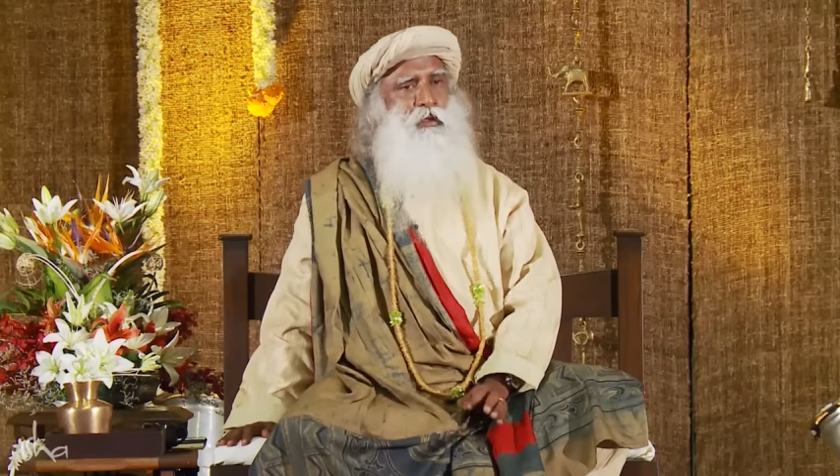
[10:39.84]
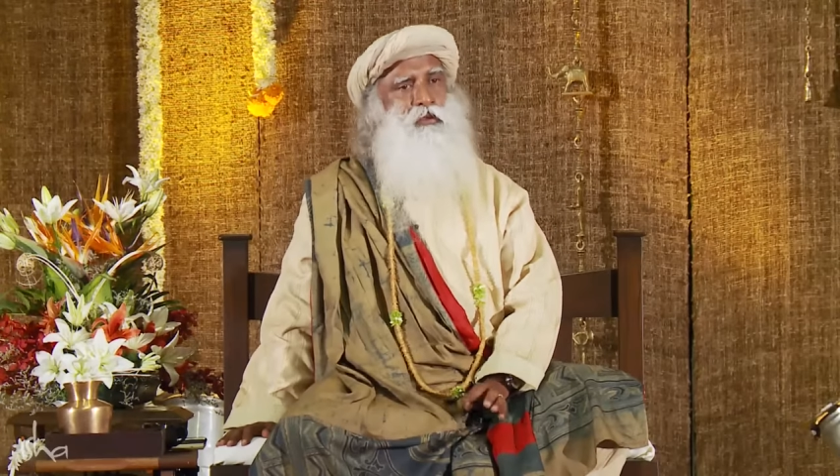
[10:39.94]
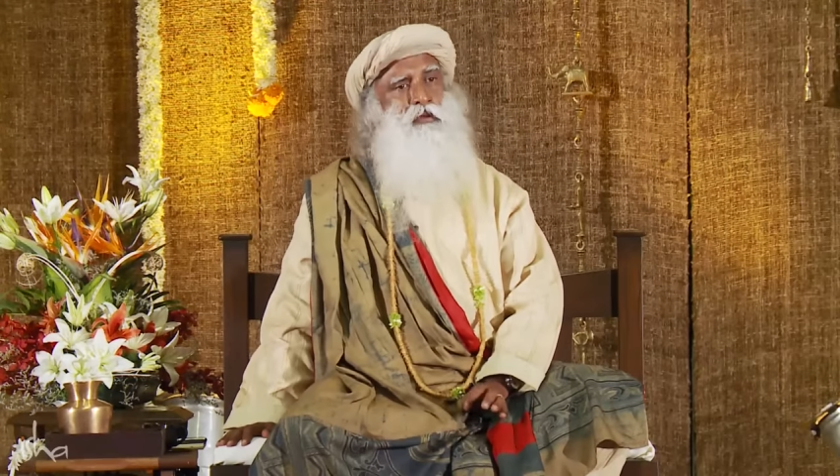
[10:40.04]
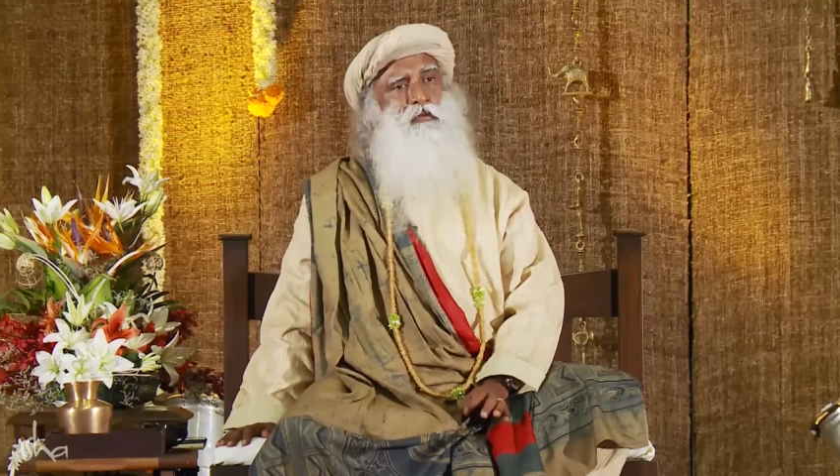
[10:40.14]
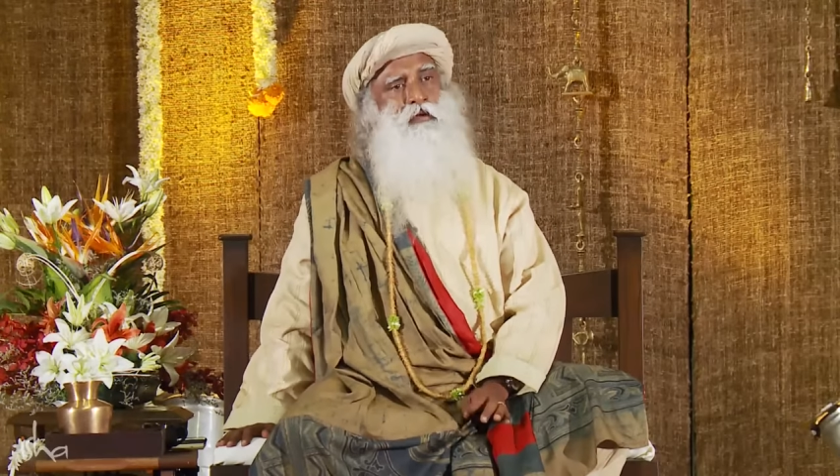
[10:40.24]

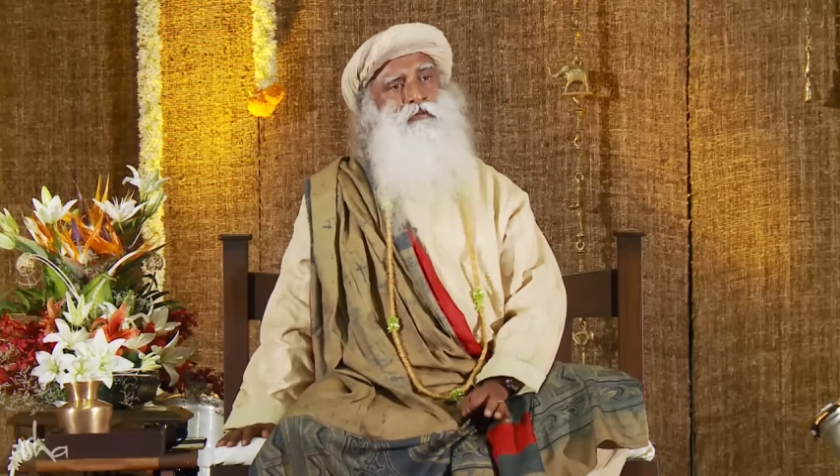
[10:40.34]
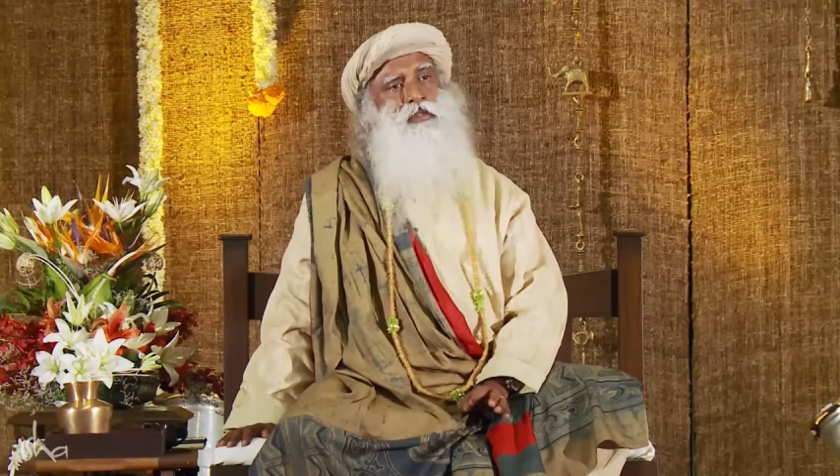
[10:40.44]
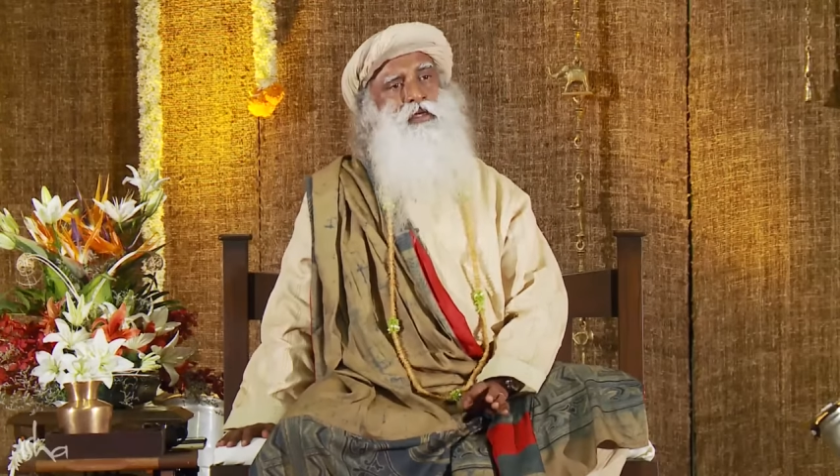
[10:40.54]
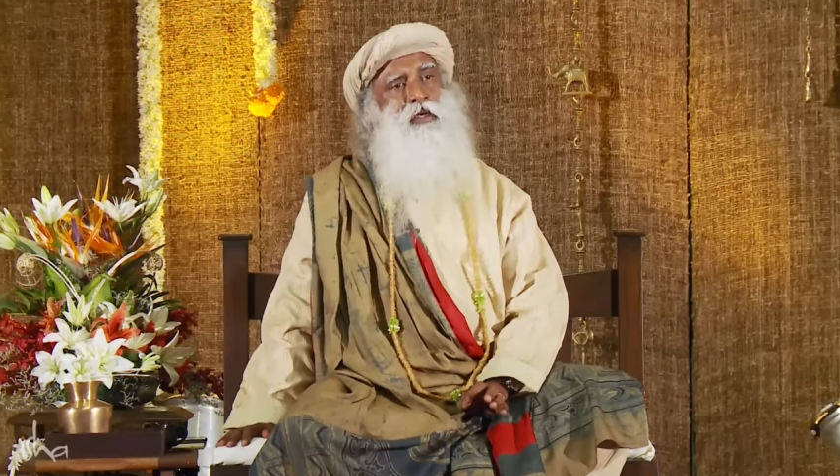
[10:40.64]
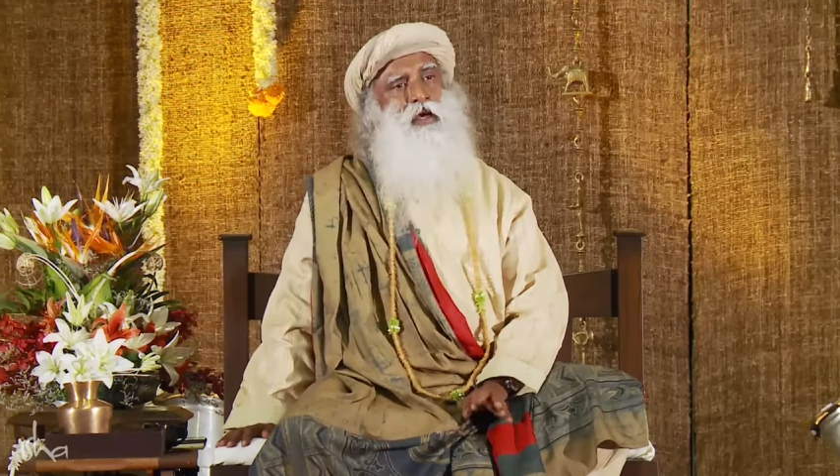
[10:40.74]
So when we
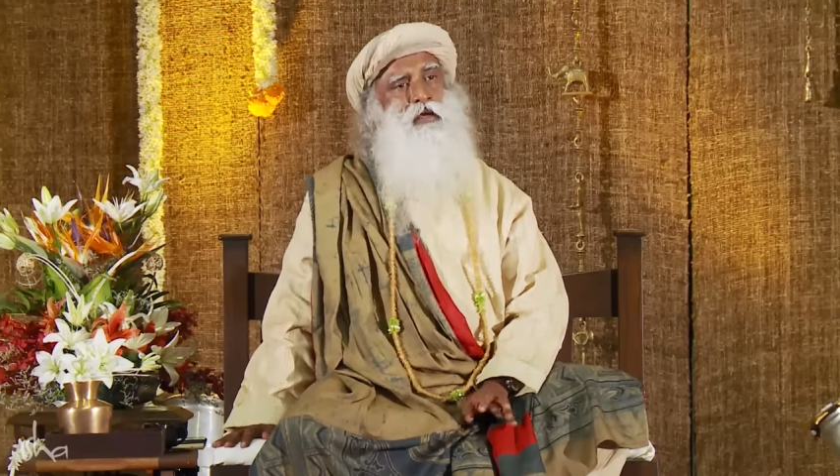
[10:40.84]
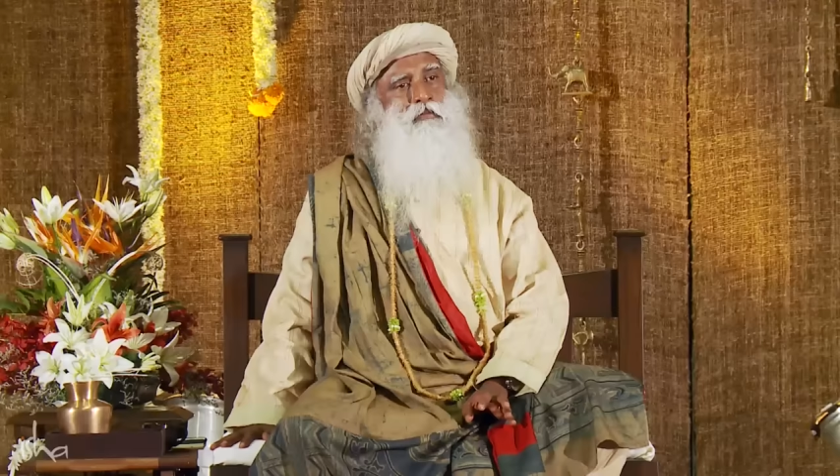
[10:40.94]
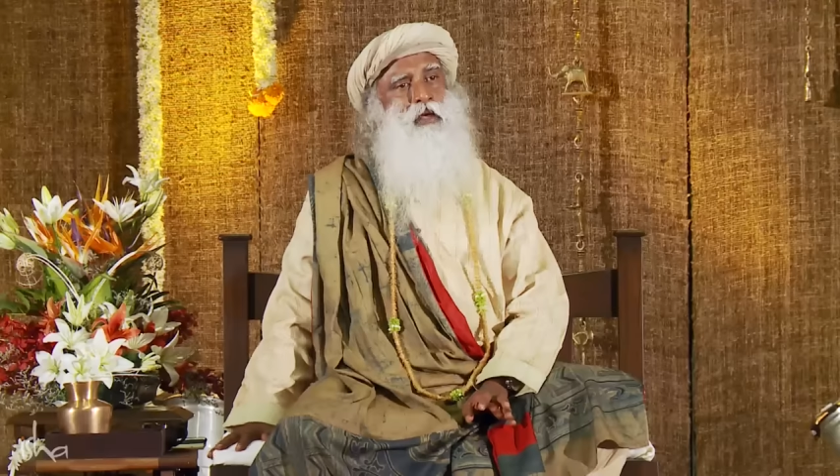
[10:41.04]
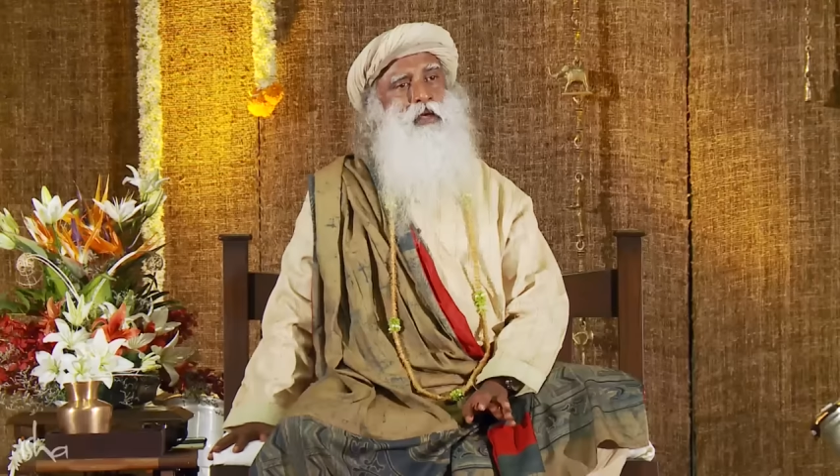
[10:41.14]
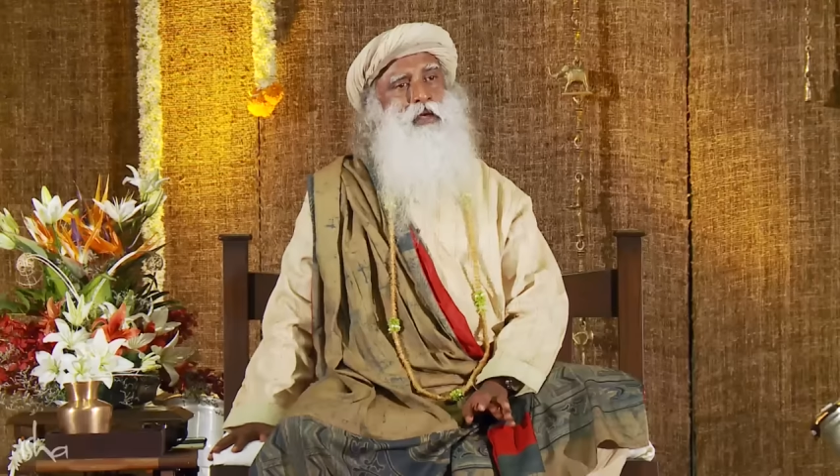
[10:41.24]
said
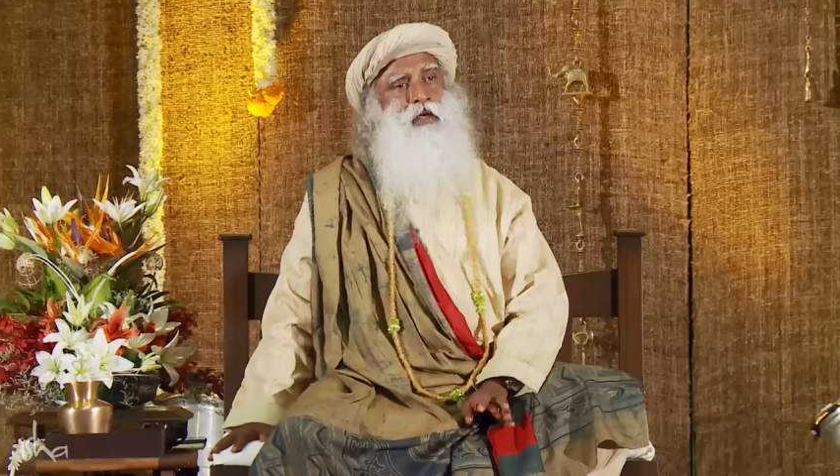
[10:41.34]
karma,